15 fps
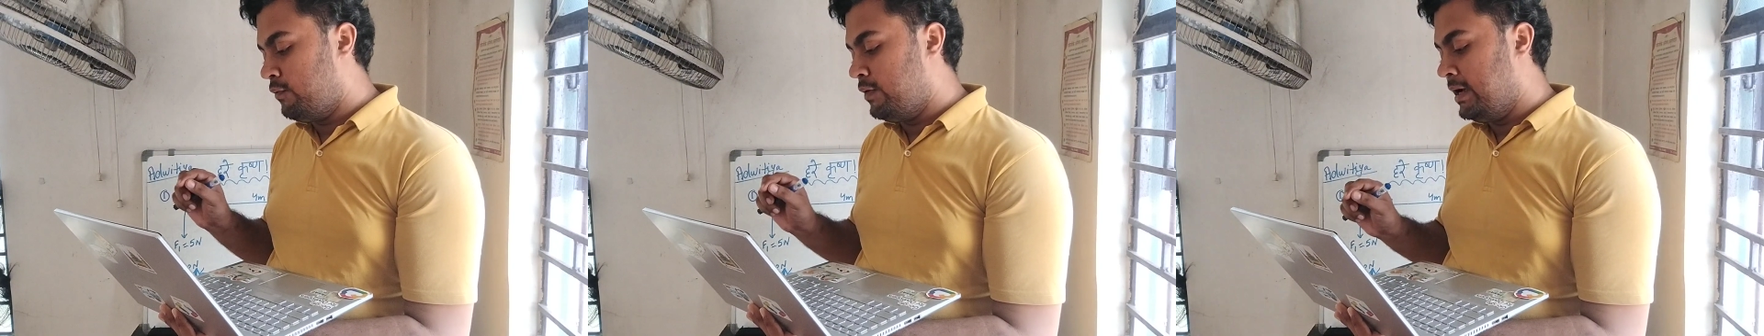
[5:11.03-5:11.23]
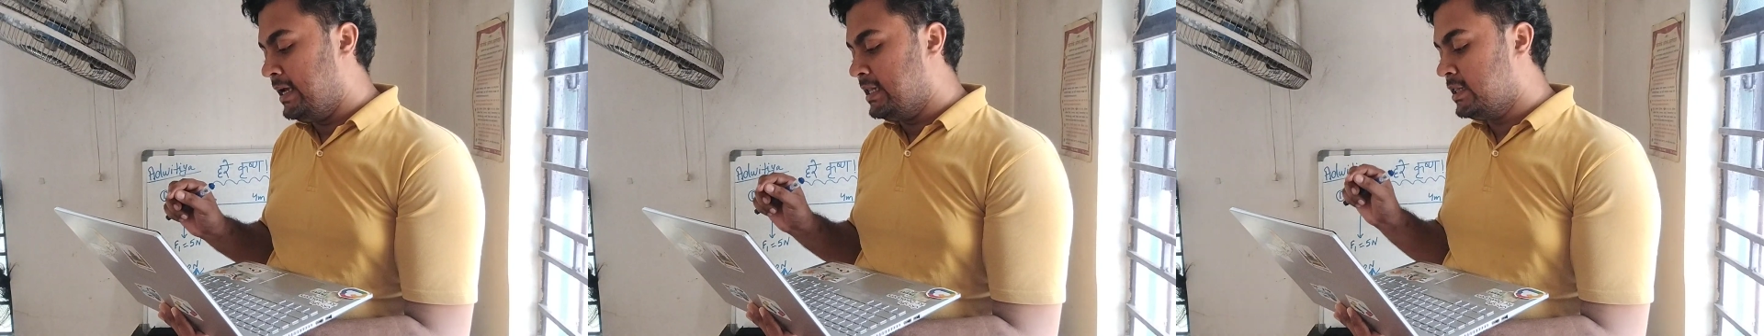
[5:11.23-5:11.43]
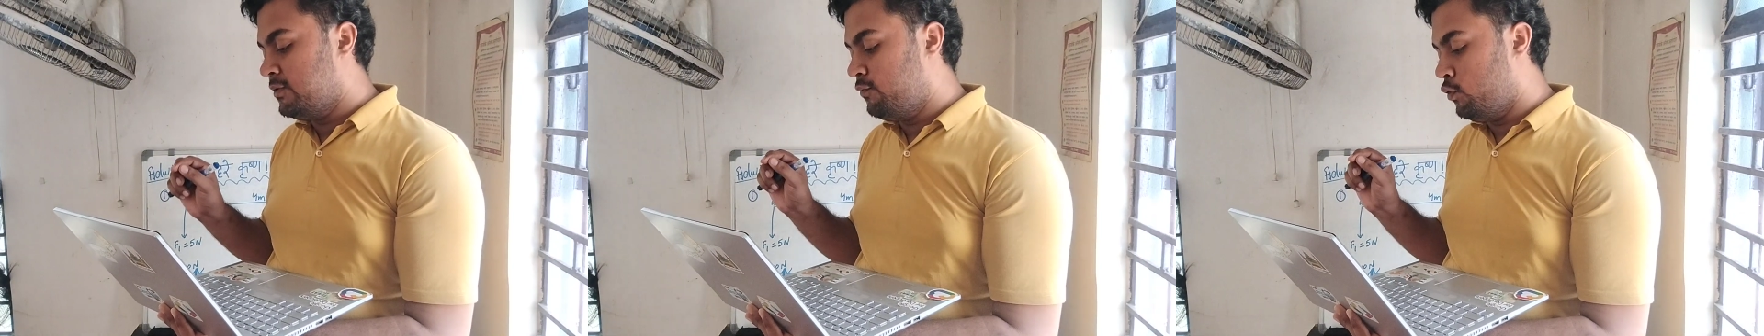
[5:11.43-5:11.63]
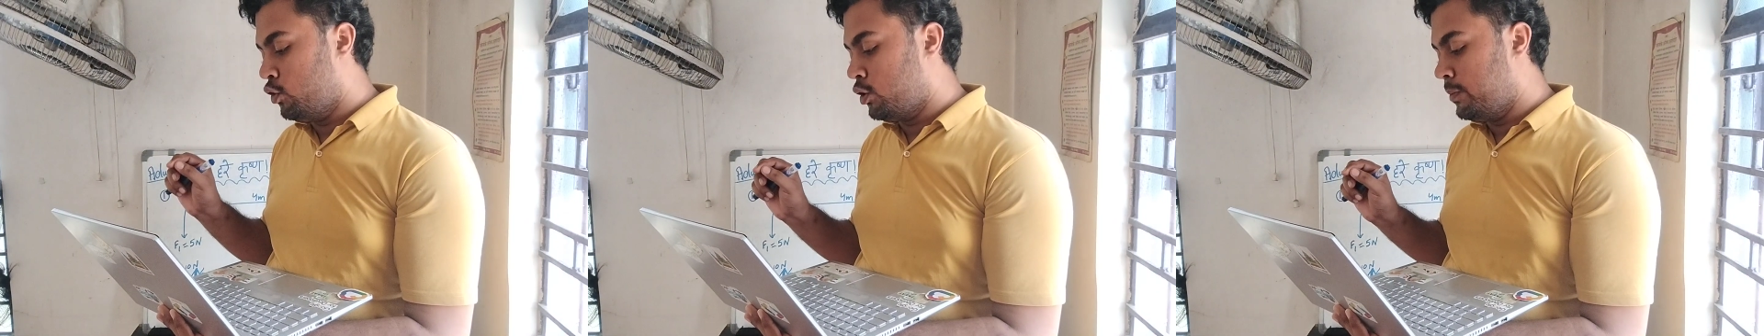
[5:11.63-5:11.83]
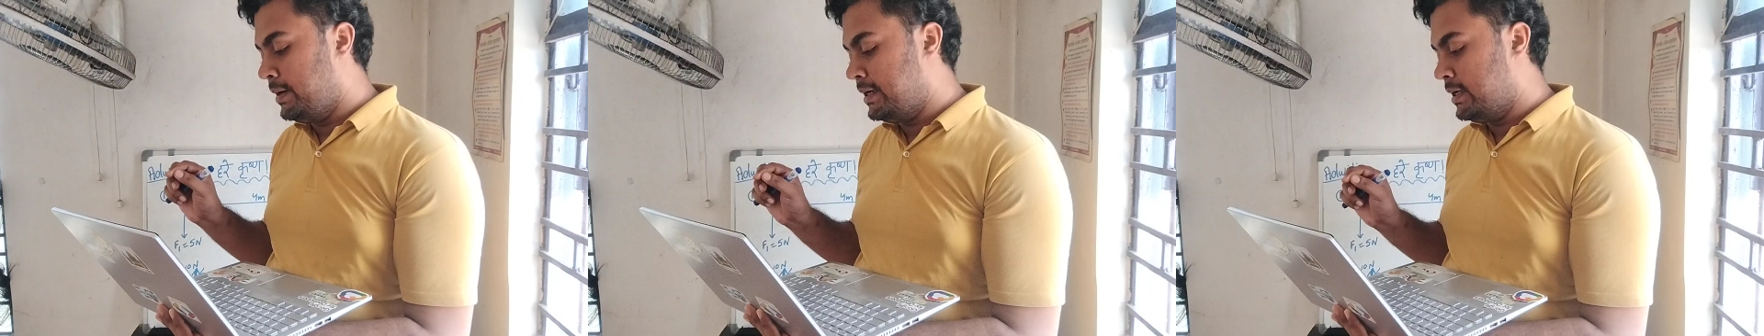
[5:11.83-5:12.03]
length
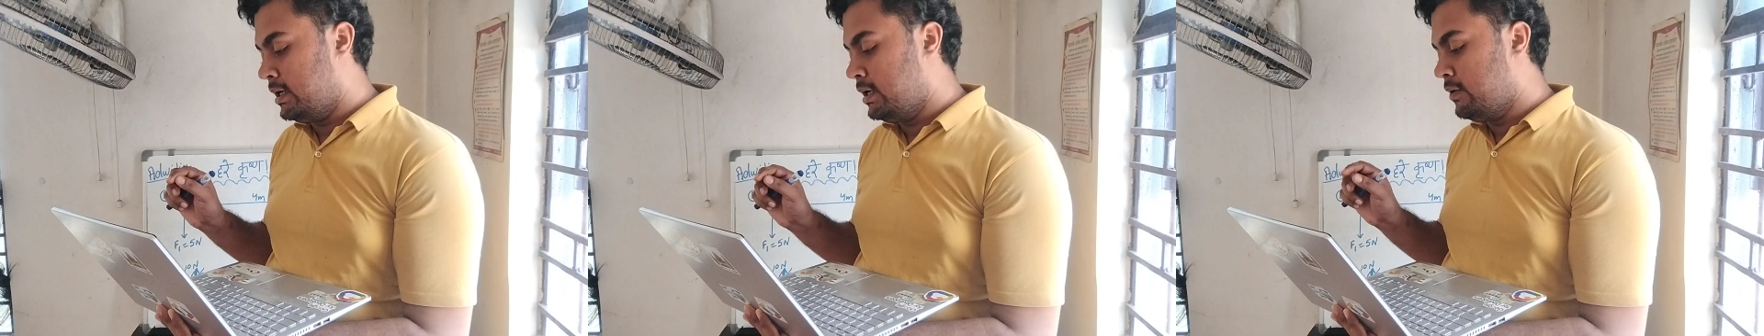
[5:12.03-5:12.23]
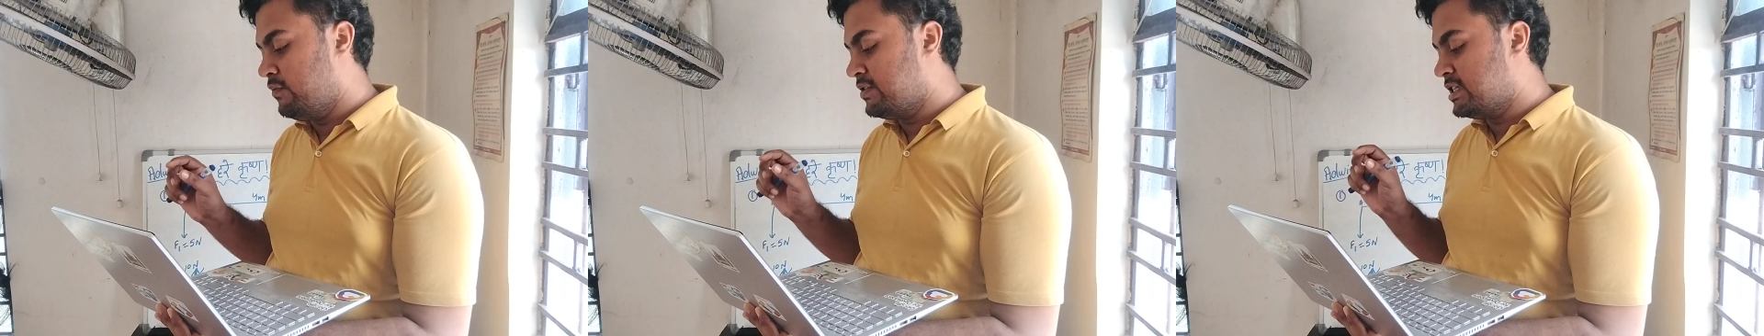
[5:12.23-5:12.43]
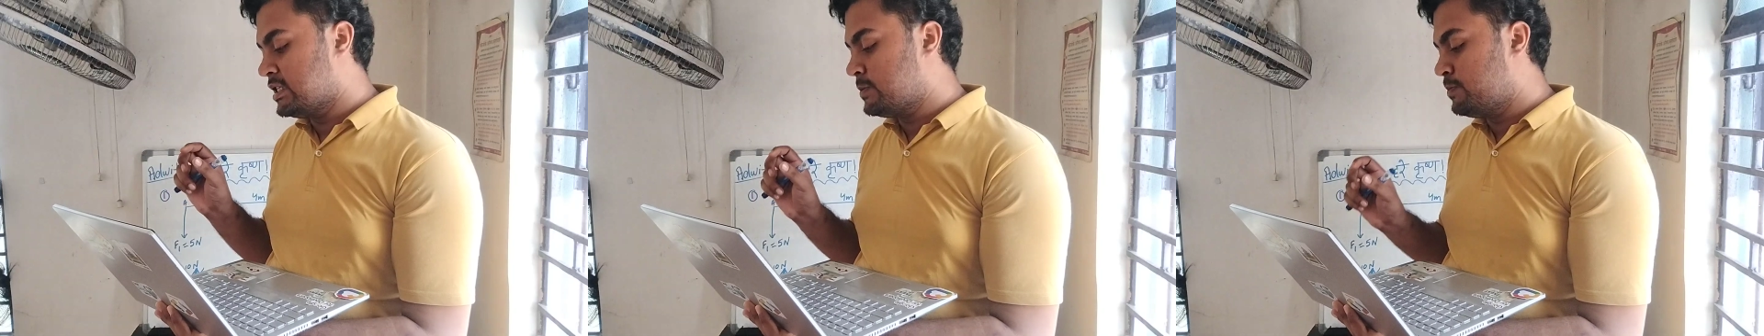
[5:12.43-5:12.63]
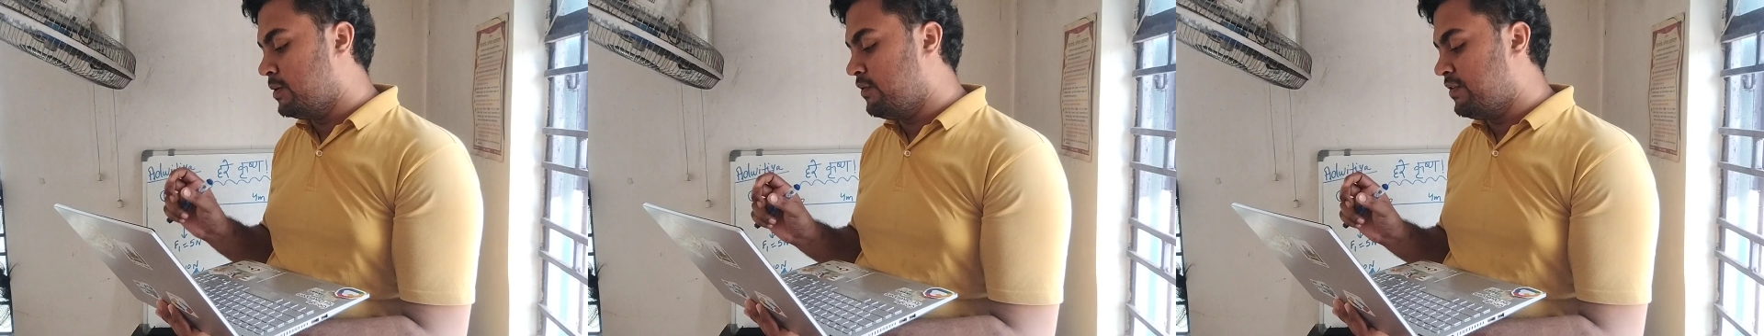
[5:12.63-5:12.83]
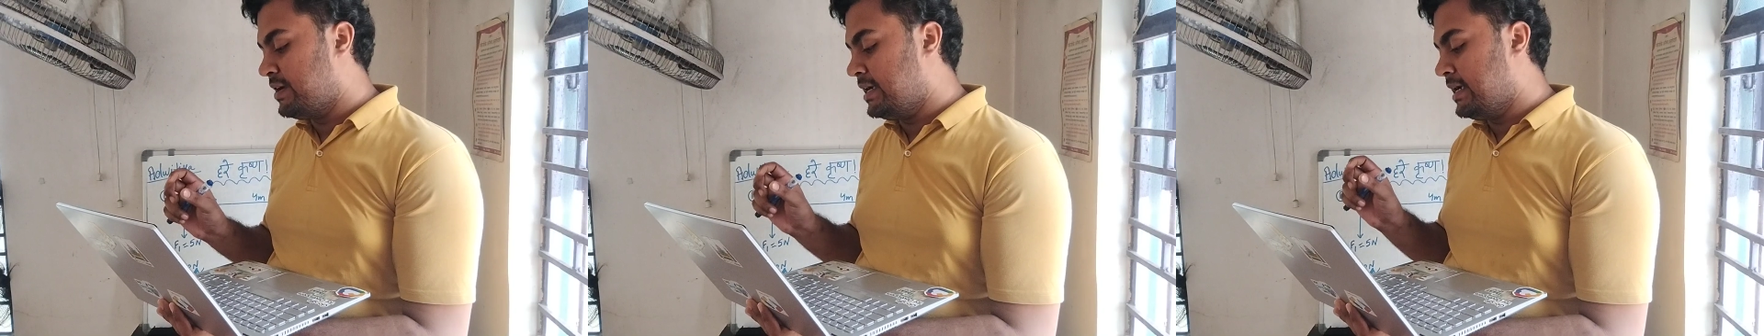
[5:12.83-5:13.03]
4 meter, which is
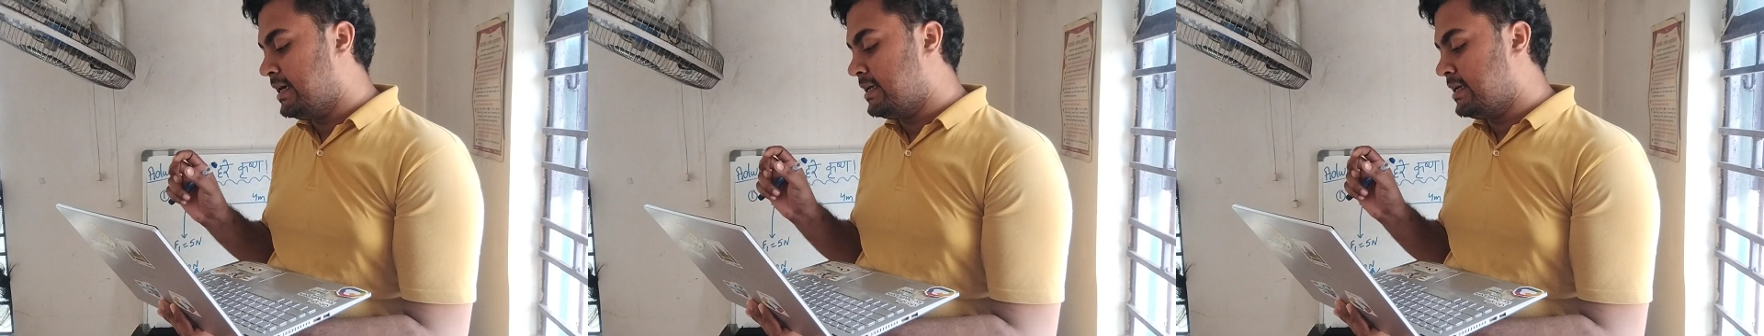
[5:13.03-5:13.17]
pivoted